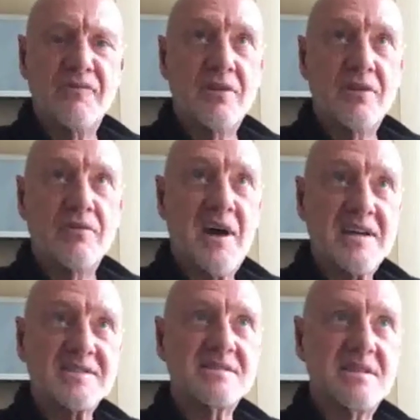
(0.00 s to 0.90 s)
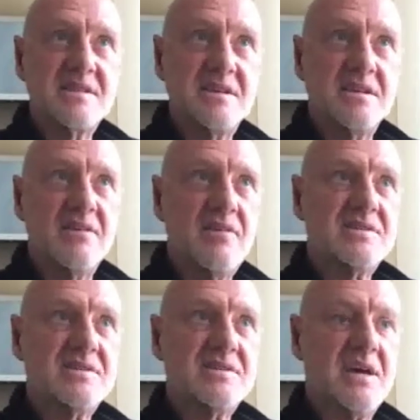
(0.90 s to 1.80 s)
The fastest deal I've
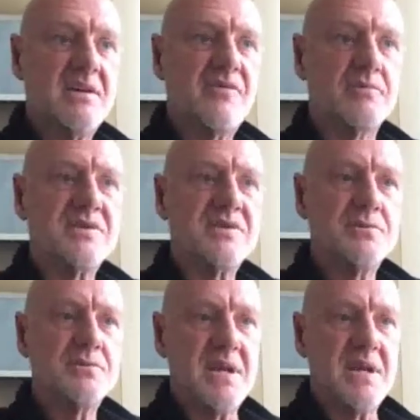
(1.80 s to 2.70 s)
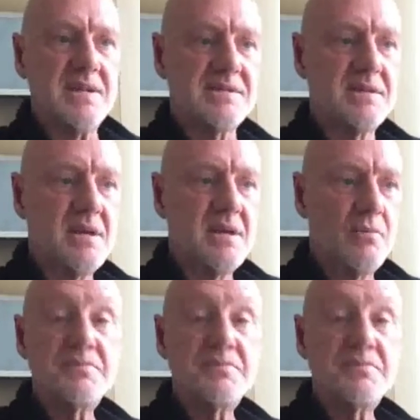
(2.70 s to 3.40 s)
ever done from soup to nuts,